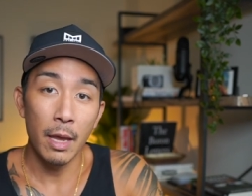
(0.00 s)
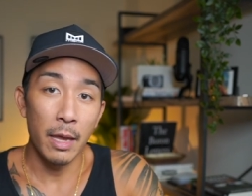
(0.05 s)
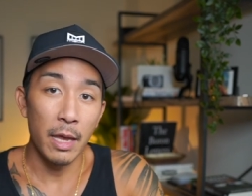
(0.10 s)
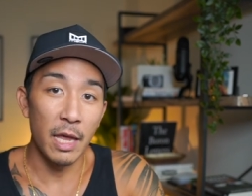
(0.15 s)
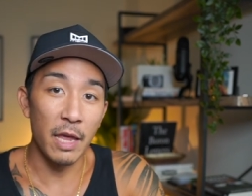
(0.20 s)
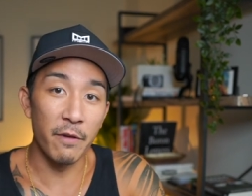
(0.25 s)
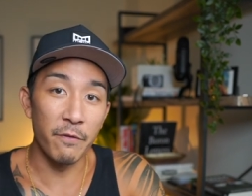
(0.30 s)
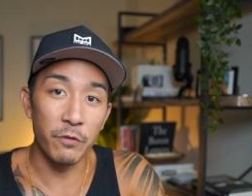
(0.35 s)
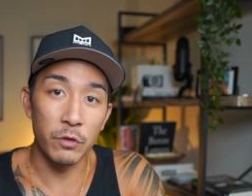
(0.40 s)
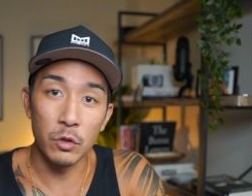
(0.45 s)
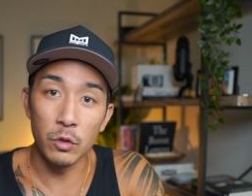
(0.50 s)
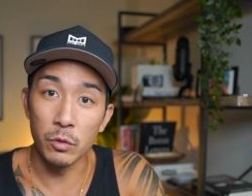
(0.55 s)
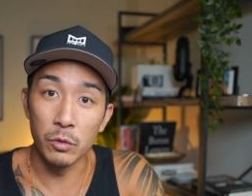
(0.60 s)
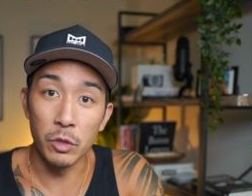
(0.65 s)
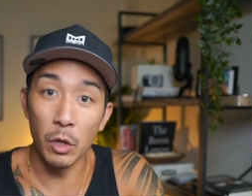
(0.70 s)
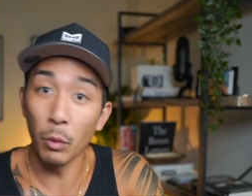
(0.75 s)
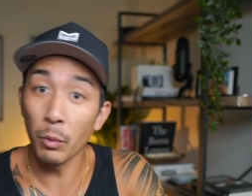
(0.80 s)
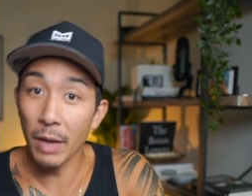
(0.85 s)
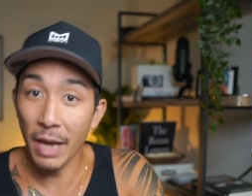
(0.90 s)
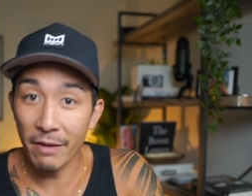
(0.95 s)
If you
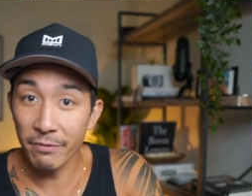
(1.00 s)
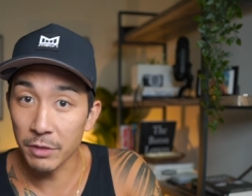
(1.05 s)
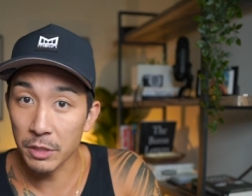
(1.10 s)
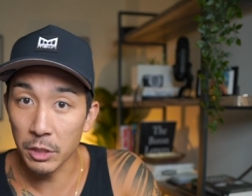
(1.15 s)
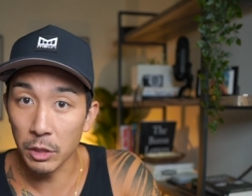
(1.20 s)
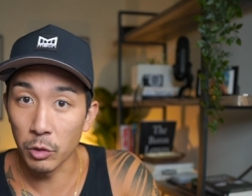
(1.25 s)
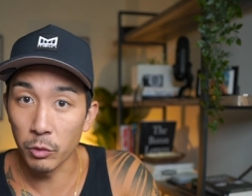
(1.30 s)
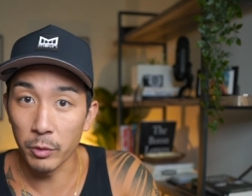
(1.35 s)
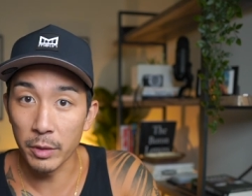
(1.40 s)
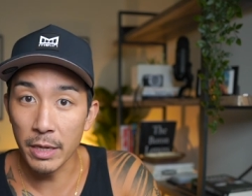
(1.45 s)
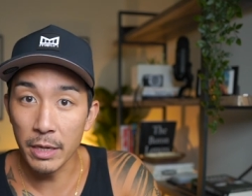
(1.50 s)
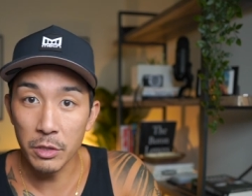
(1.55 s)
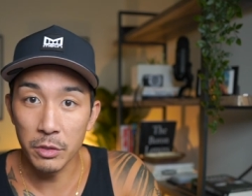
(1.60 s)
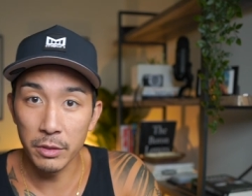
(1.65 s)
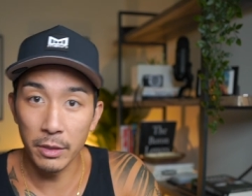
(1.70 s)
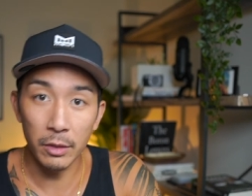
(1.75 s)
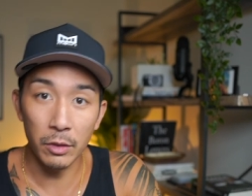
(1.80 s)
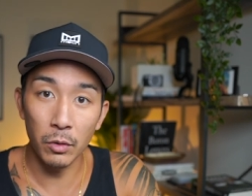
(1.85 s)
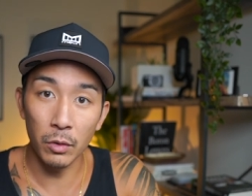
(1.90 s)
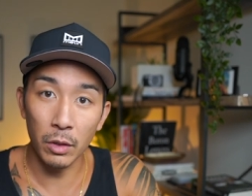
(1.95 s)
don't have a degree and you
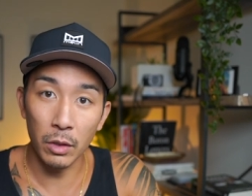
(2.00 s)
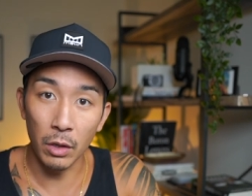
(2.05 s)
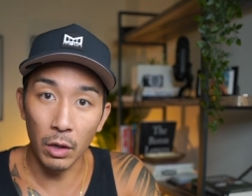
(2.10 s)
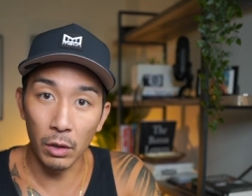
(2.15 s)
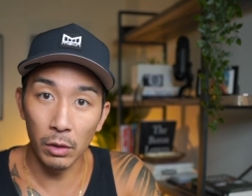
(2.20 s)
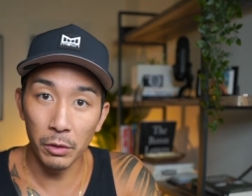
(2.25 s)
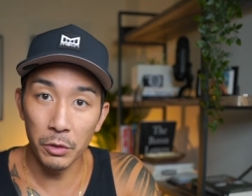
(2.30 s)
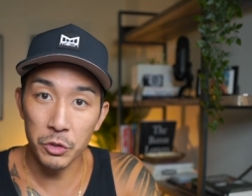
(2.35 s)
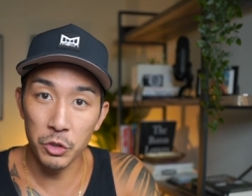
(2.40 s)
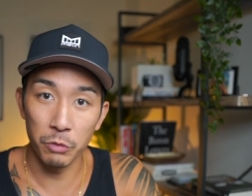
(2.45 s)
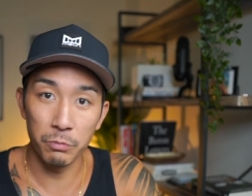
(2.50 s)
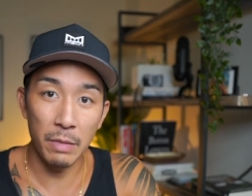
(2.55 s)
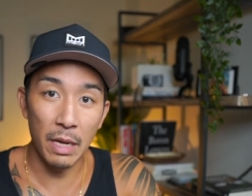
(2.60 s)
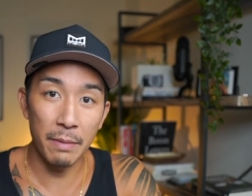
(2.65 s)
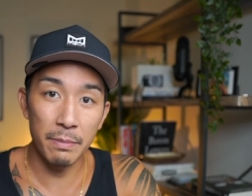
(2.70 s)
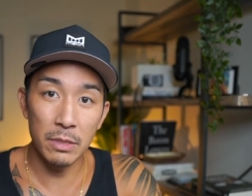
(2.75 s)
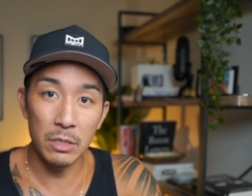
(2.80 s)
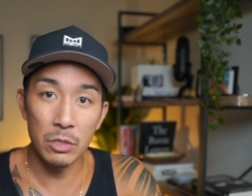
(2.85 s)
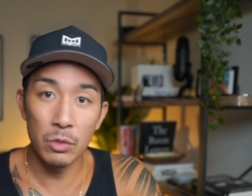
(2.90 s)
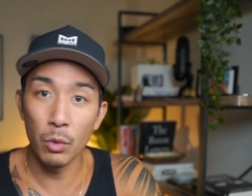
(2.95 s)
didn't go to college, or
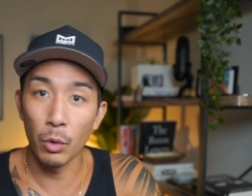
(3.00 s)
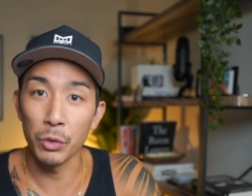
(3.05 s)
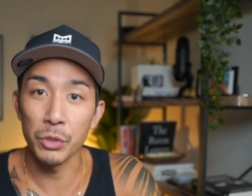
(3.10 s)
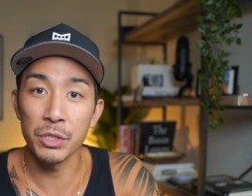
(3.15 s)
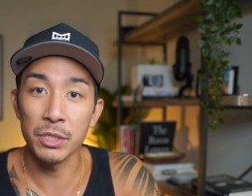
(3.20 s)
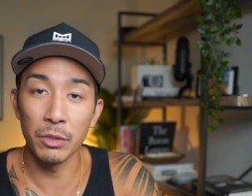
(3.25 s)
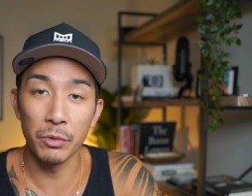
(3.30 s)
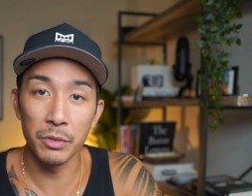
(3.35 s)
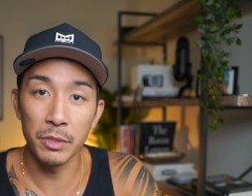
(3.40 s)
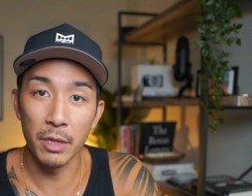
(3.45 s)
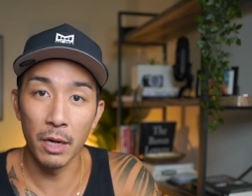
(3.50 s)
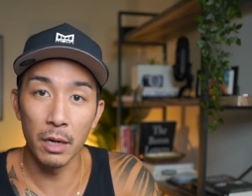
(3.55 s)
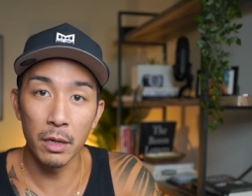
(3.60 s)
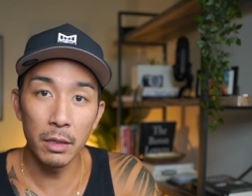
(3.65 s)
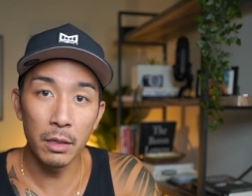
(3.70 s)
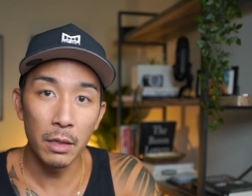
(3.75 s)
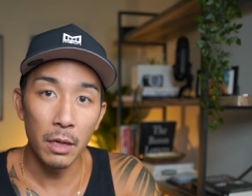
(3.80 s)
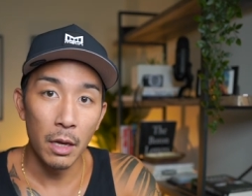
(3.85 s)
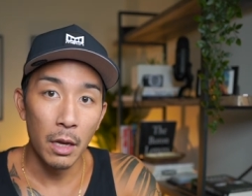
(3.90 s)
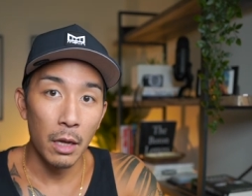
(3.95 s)
maybe you are still
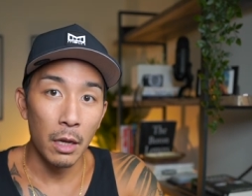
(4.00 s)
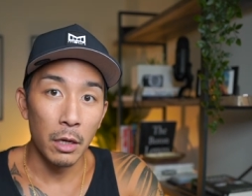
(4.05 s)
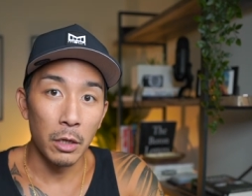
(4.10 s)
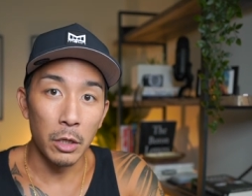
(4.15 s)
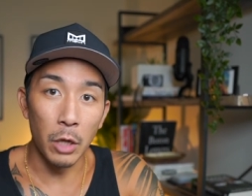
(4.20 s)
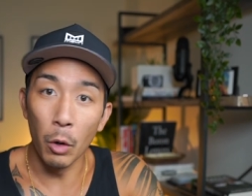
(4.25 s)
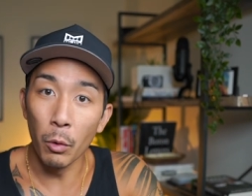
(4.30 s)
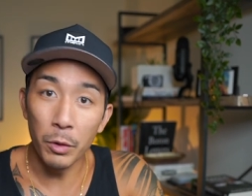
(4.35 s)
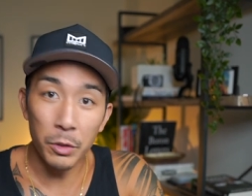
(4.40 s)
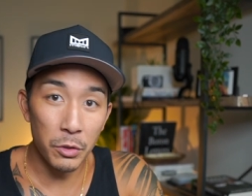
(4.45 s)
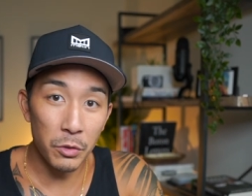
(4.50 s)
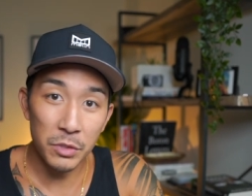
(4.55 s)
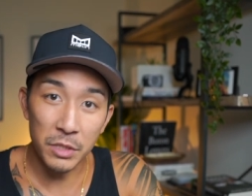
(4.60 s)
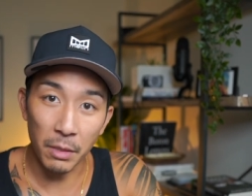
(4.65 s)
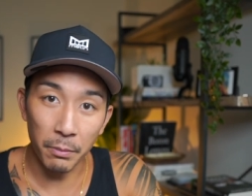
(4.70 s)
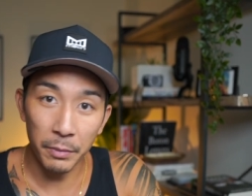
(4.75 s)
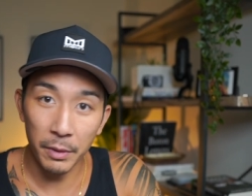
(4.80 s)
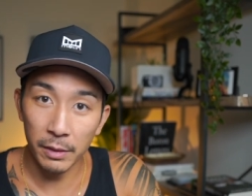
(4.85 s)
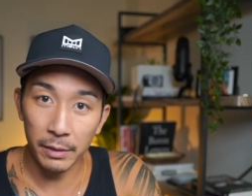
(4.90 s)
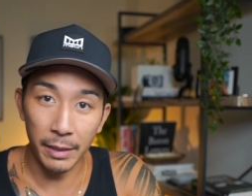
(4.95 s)
young, go and do
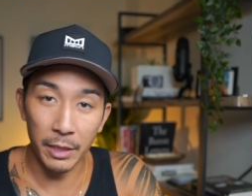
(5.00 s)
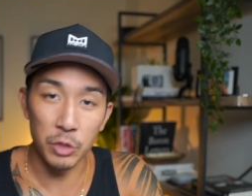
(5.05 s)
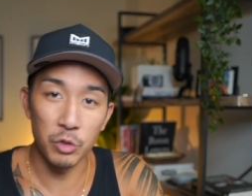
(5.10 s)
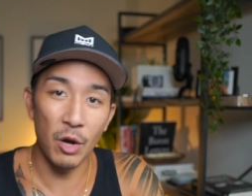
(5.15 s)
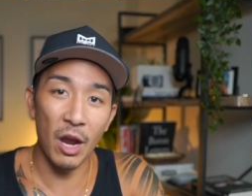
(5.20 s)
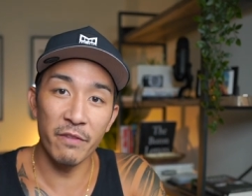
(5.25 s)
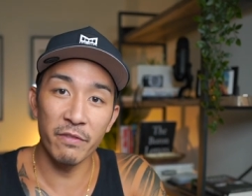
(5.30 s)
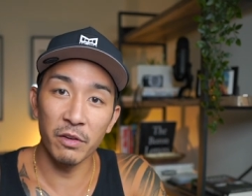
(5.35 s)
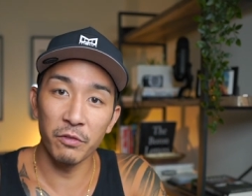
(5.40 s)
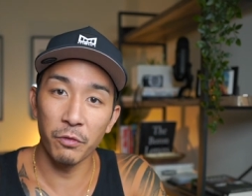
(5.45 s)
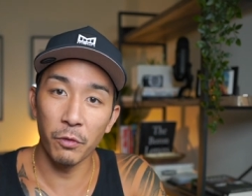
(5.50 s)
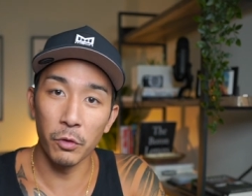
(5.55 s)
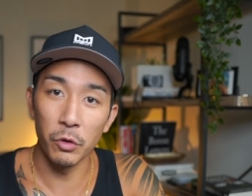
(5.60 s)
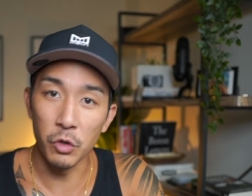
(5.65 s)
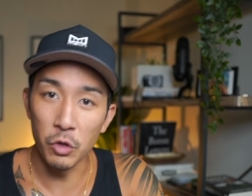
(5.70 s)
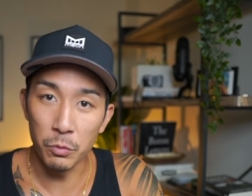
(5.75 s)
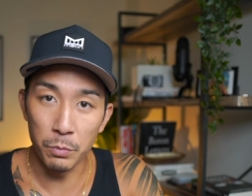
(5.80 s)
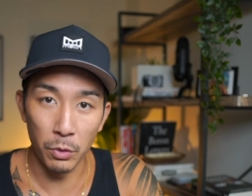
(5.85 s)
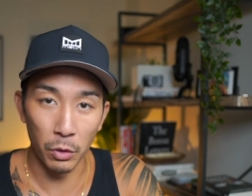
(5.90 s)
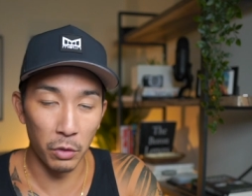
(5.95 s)
something like driving for
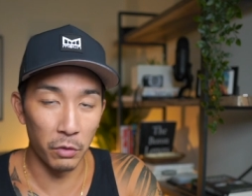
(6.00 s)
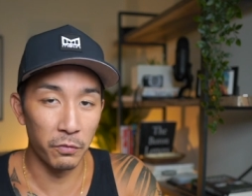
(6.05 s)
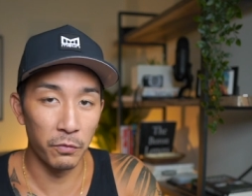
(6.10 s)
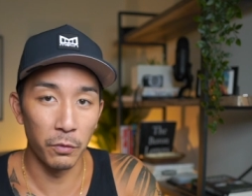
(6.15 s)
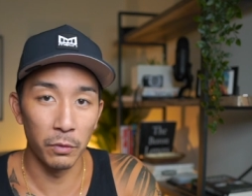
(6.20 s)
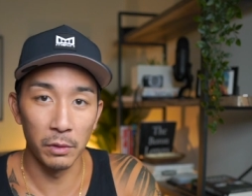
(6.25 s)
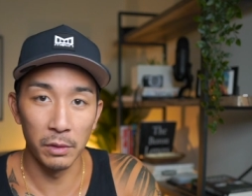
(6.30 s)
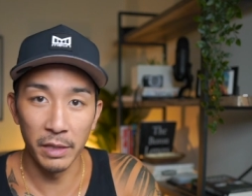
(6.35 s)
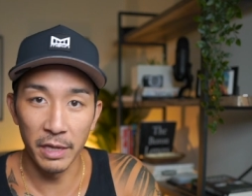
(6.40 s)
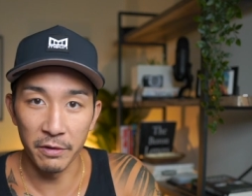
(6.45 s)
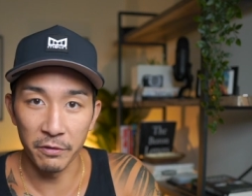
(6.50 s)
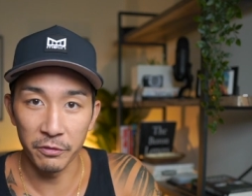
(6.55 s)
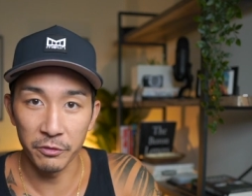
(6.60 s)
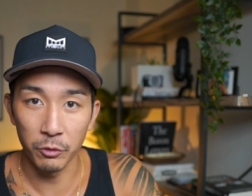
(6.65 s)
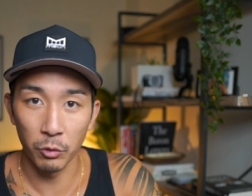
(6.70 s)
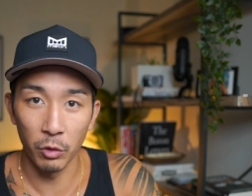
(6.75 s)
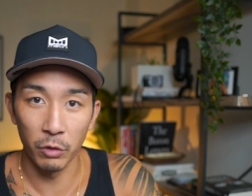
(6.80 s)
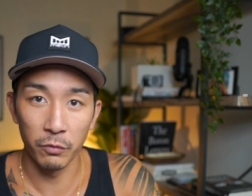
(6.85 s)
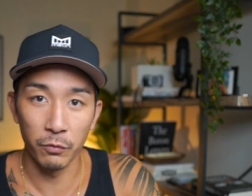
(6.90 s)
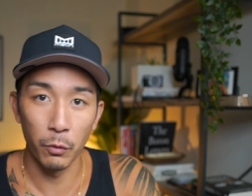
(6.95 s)
Uber or for Lyft
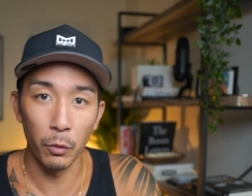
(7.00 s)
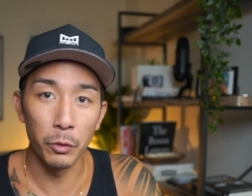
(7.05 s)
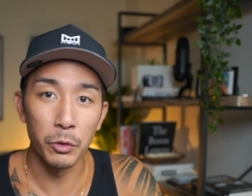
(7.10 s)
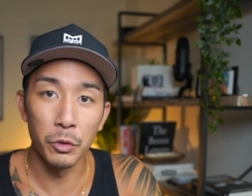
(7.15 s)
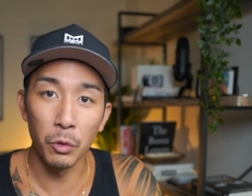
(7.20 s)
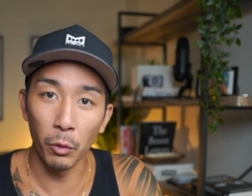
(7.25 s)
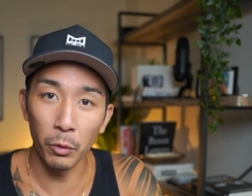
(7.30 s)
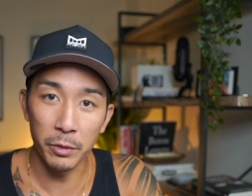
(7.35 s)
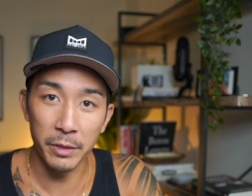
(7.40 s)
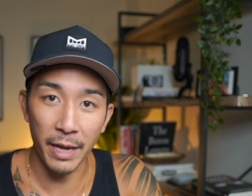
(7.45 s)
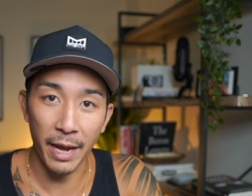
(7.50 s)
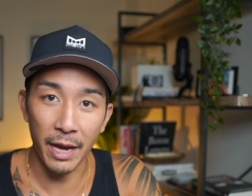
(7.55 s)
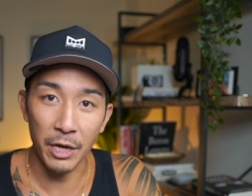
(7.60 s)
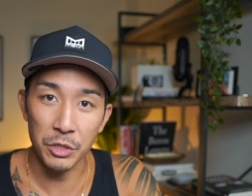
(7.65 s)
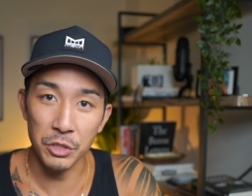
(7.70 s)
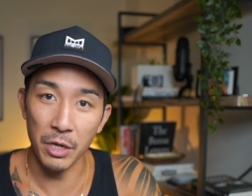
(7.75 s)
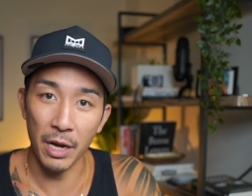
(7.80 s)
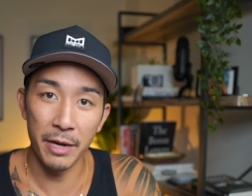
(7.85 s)
or for DoorDash.